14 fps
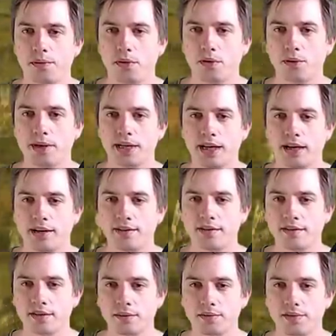or we get
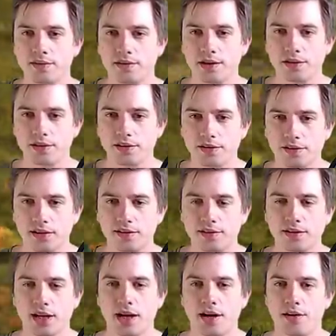some seriously
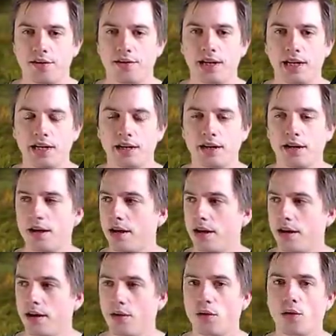scary
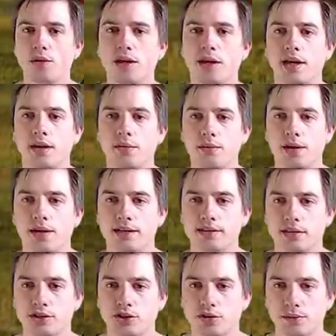uh, Oki, where, as
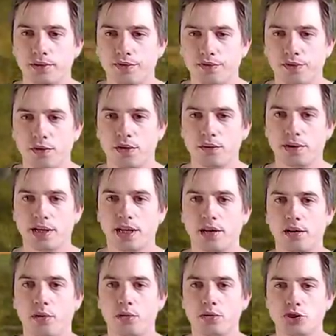I showed before, we
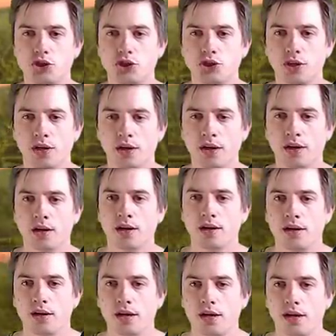can launch
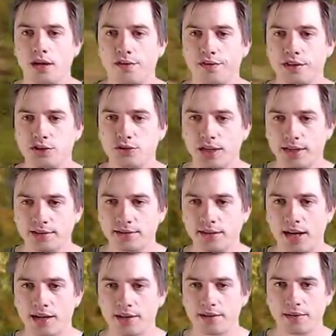uh, if we try and stand.